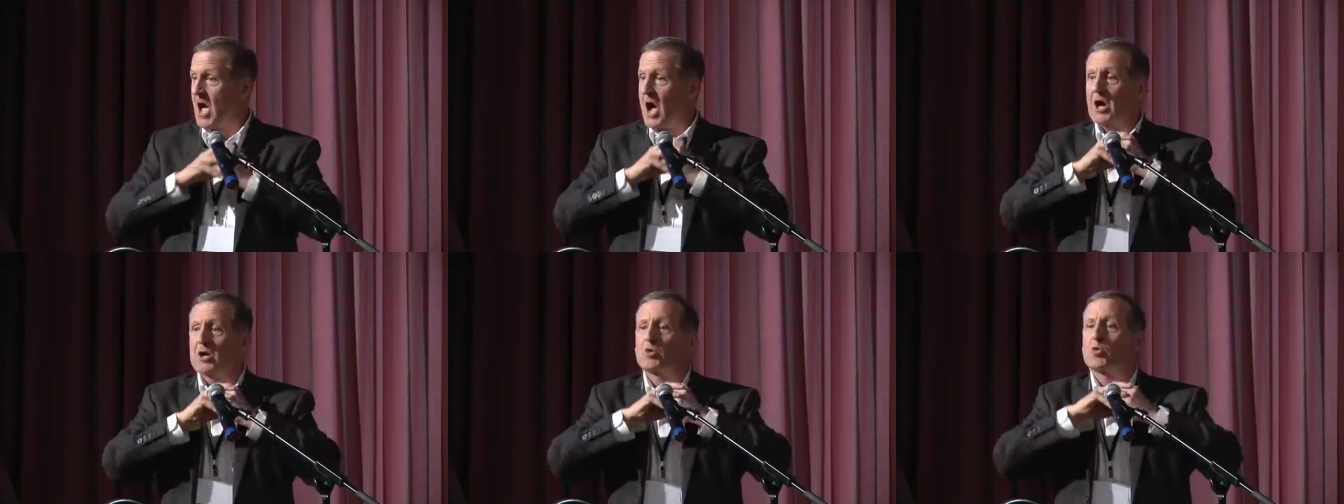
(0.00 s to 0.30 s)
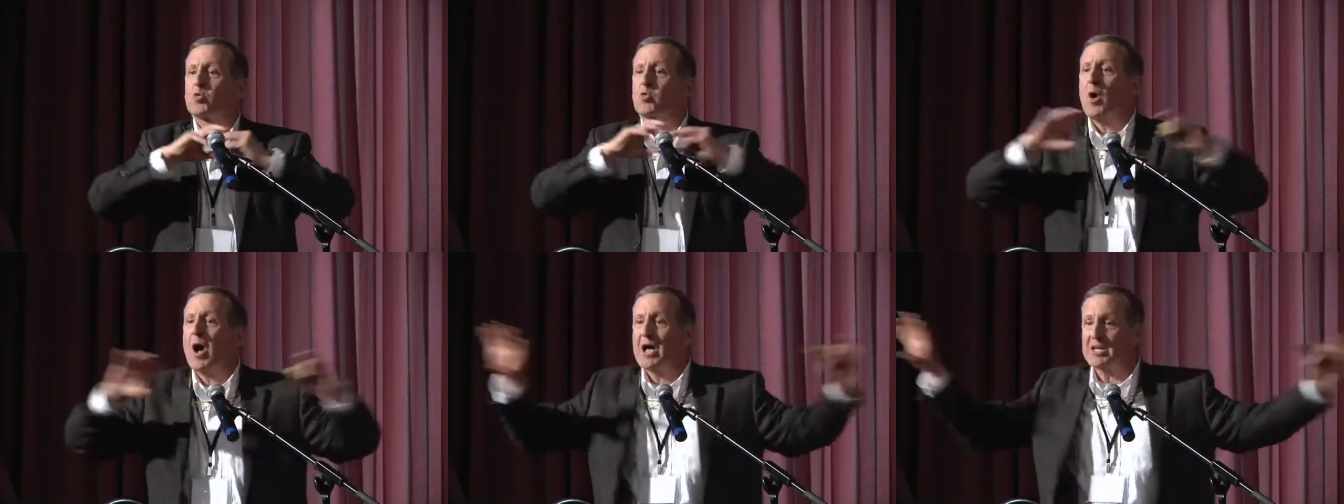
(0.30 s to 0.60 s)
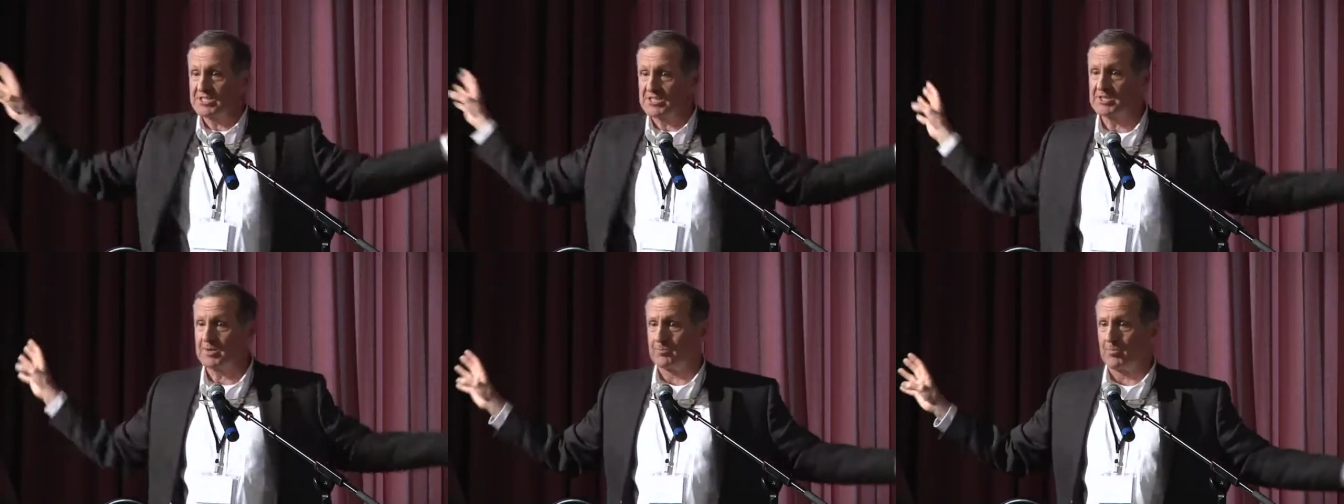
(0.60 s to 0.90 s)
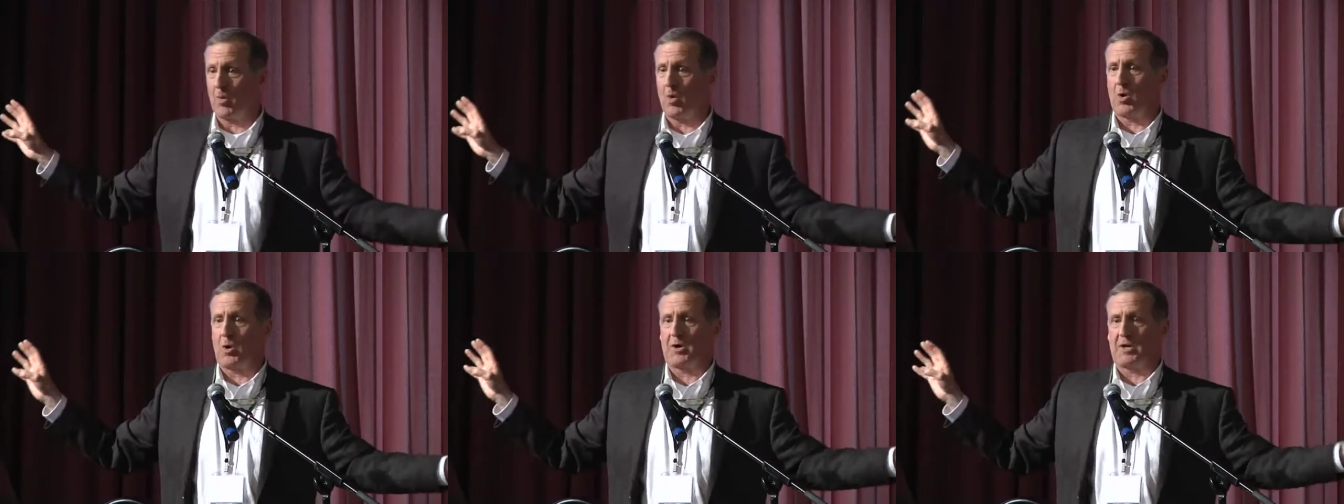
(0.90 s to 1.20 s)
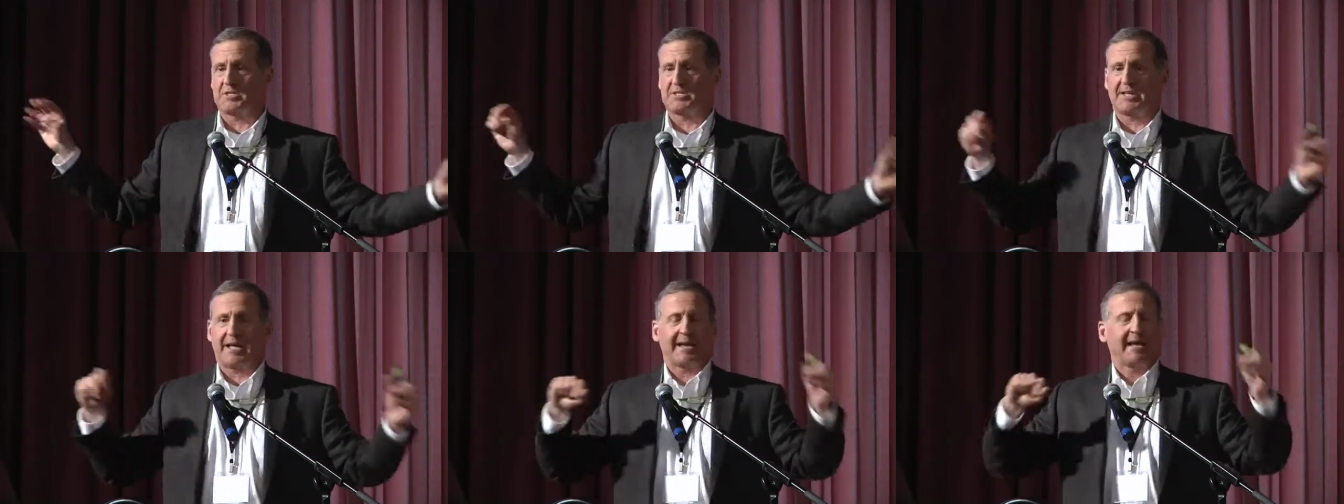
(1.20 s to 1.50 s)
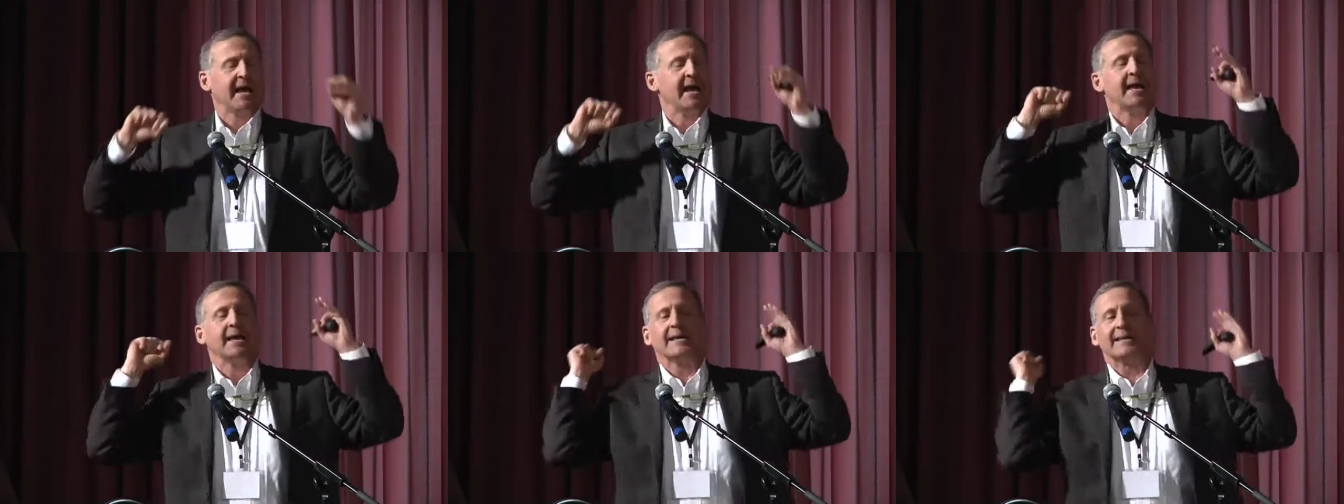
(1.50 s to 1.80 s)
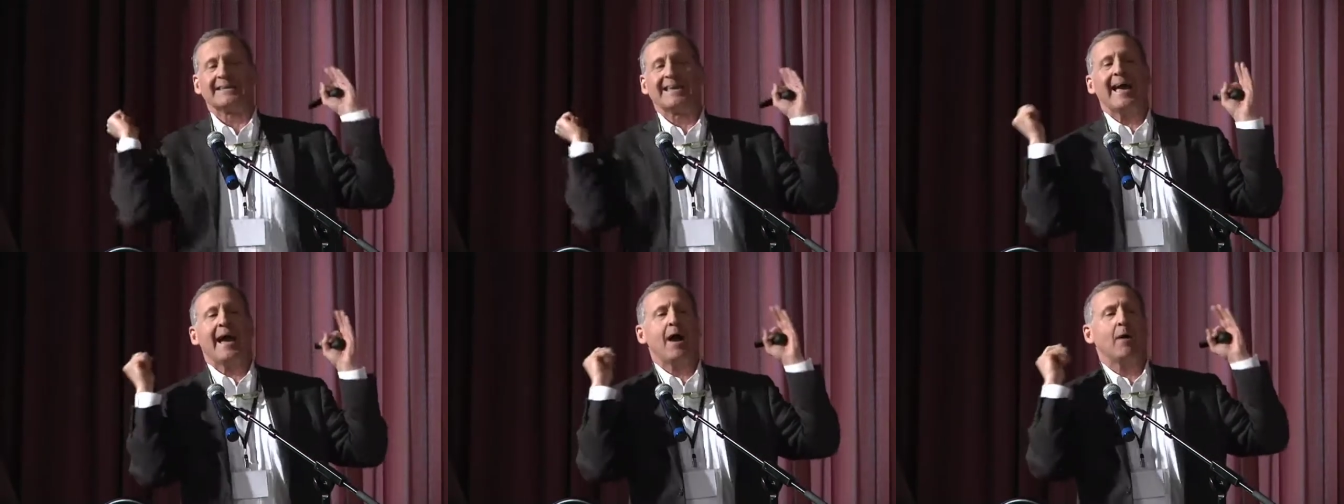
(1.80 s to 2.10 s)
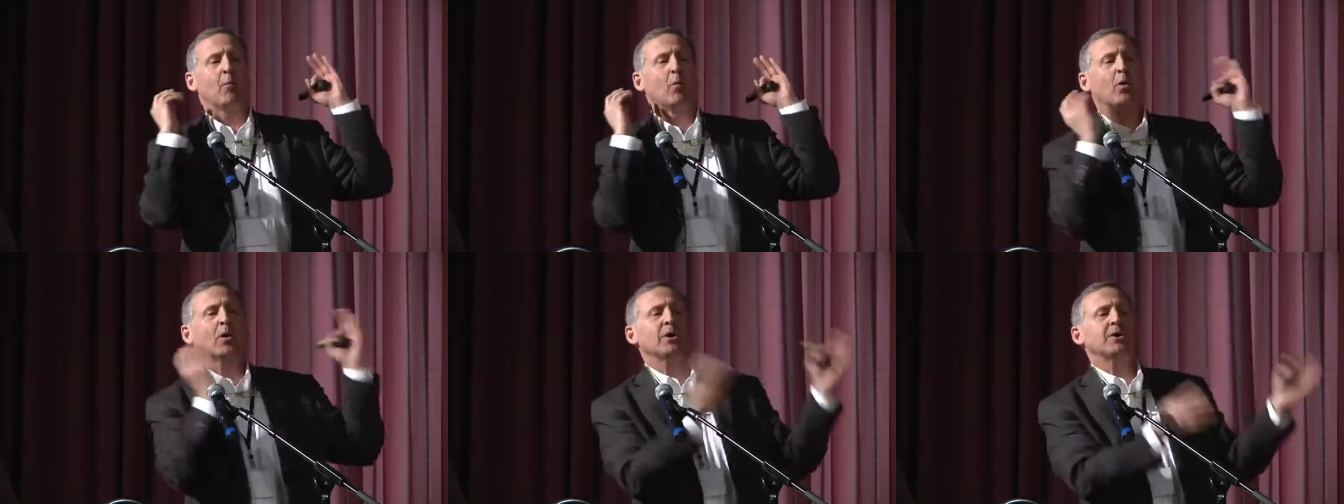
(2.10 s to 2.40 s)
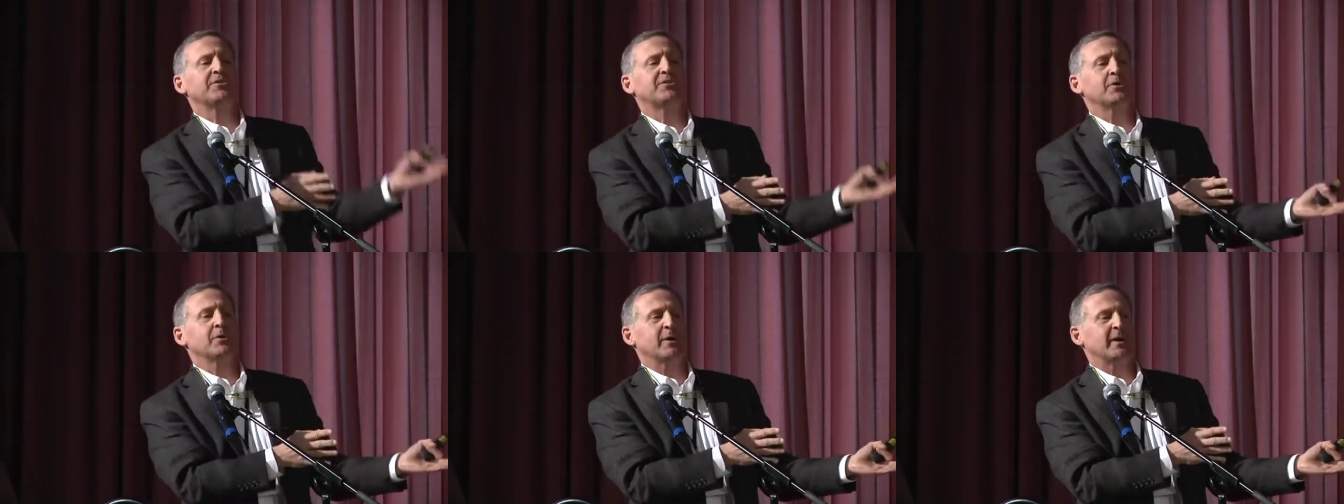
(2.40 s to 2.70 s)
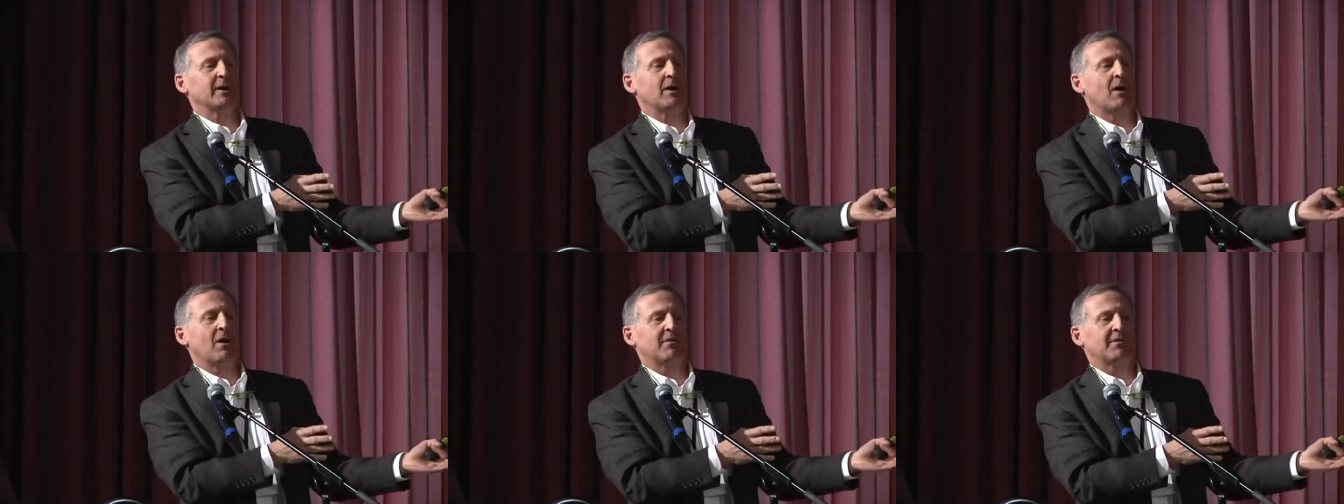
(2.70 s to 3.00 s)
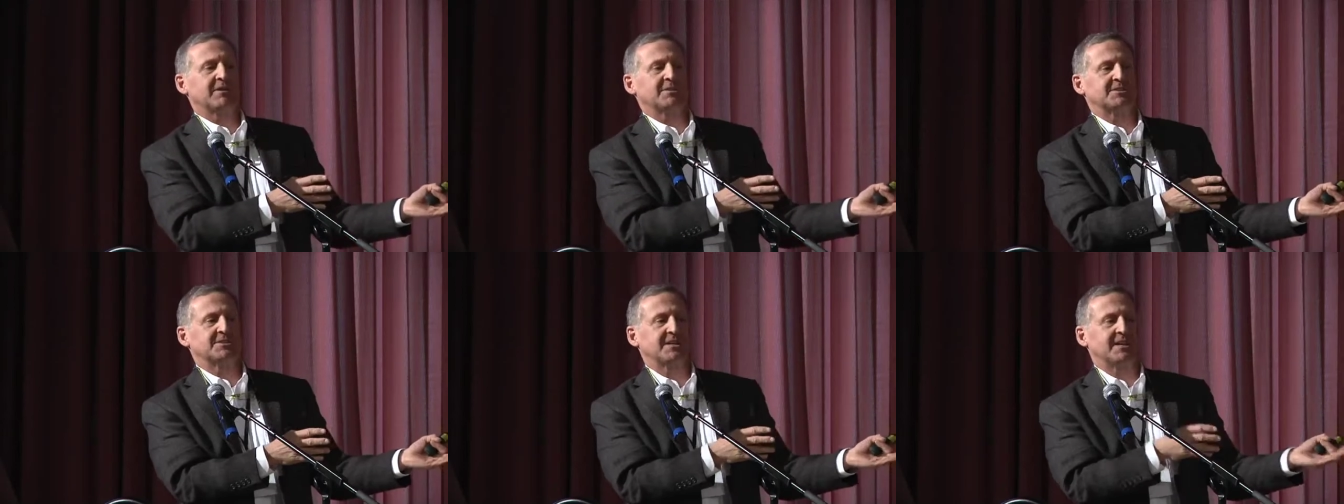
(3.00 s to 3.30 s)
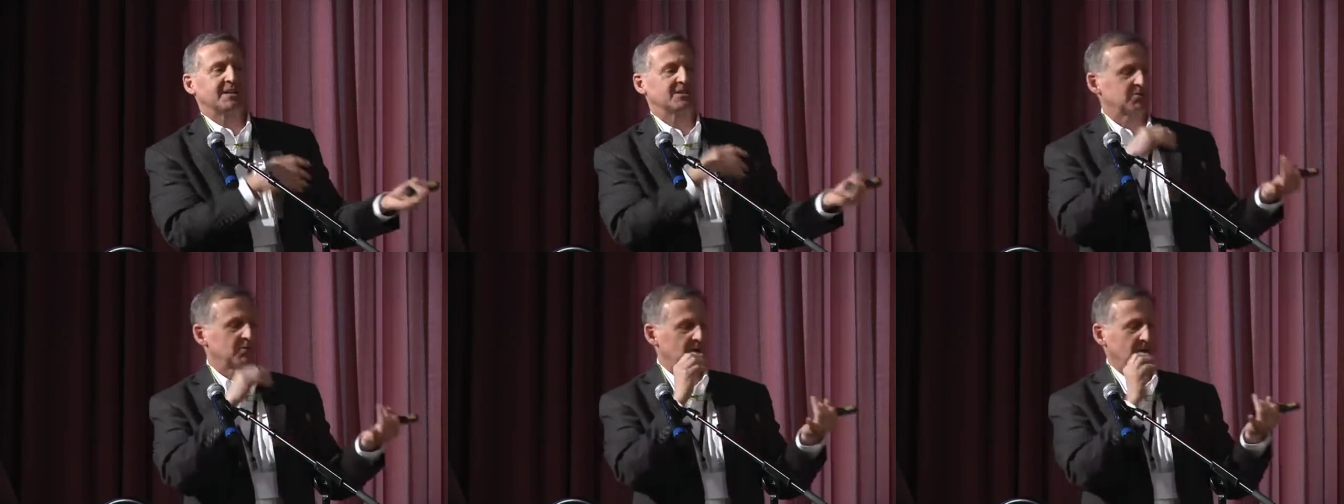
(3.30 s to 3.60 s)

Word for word: Across the board, it's like yeah, we're doing all these things.